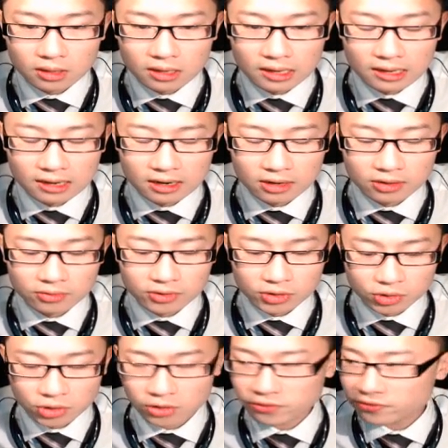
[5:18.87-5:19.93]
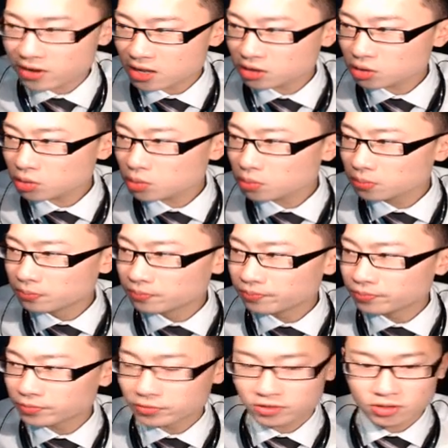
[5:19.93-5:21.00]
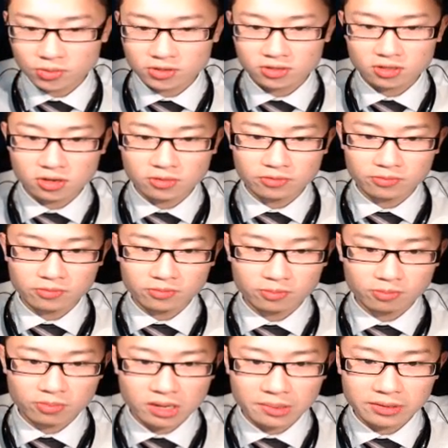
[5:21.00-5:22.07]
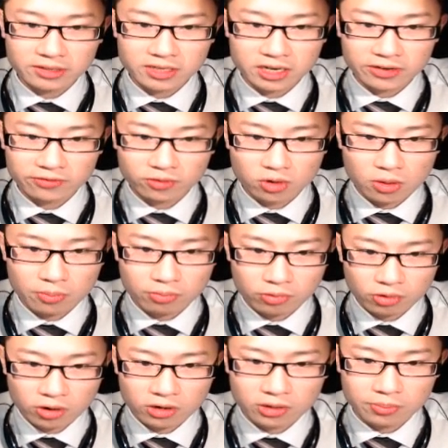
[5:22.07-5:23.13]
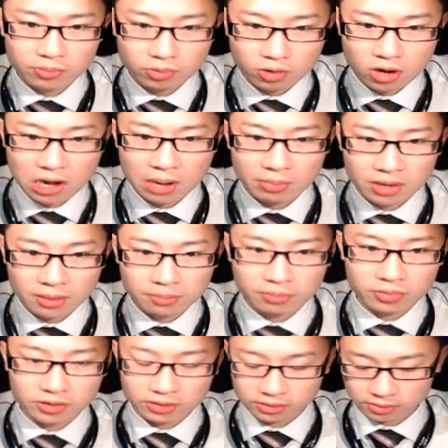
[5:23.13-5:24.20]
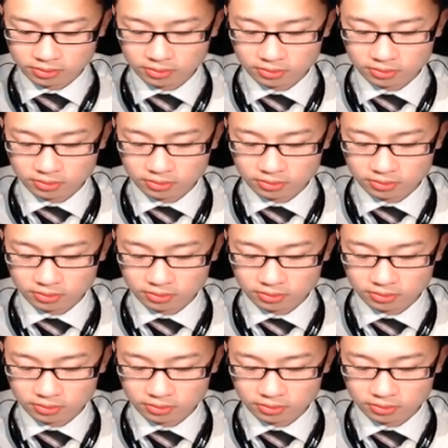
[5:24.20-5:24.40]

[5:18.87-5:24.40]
a return value. So we just go public static void print prime numbers.